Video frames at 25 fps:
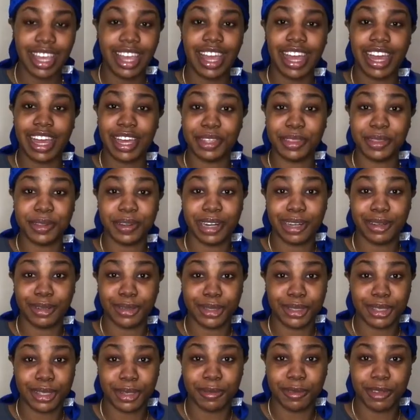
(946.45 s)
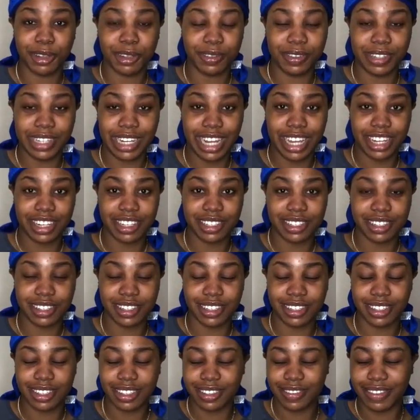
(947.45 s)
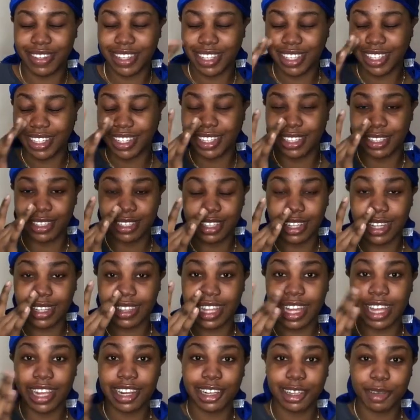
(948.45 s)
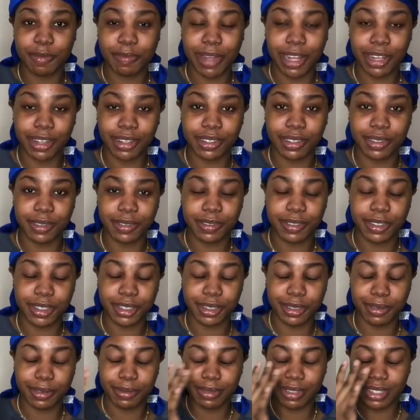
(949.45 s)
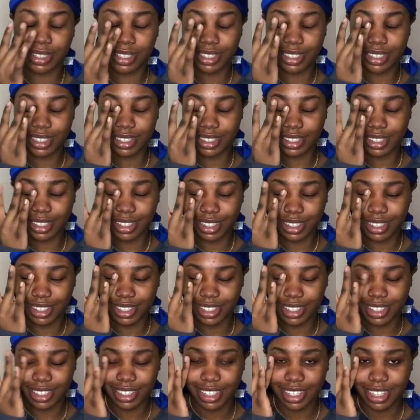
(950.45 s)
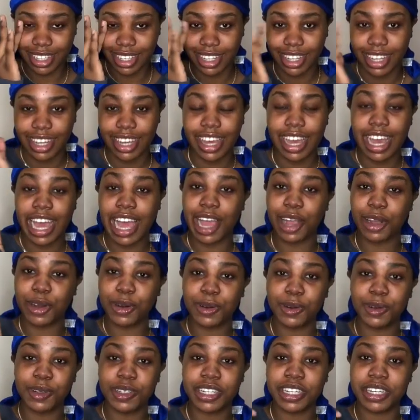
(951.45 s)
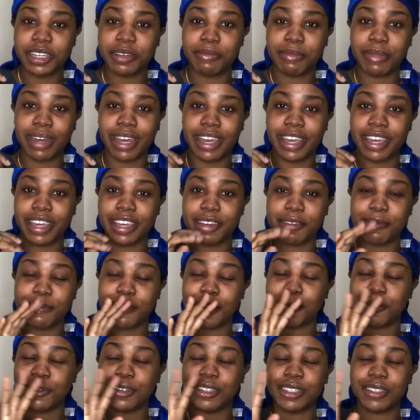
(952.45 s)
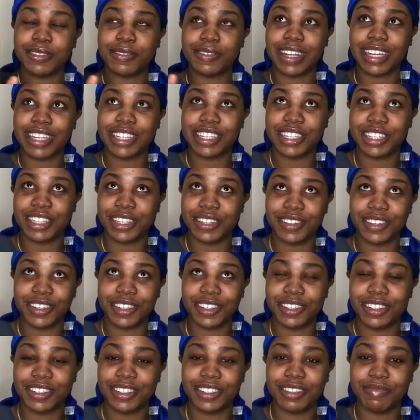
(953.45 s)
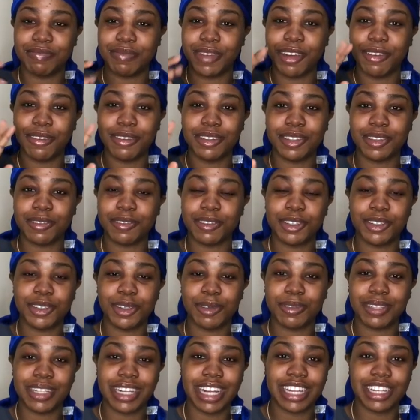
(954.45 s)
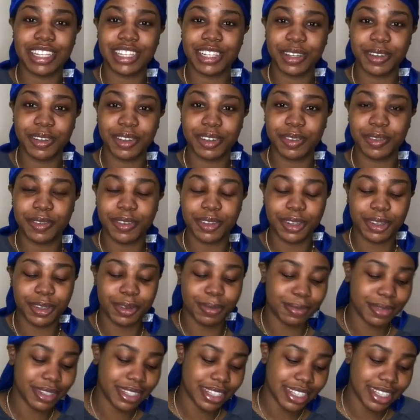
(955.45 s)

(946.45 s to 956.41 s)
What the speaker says: I thought I was somewhat of an editor. Oh my goodness. Now that I look back on the film, it just, I called it my Memories of Nigeria, Memories of a Trip to Nigeria film.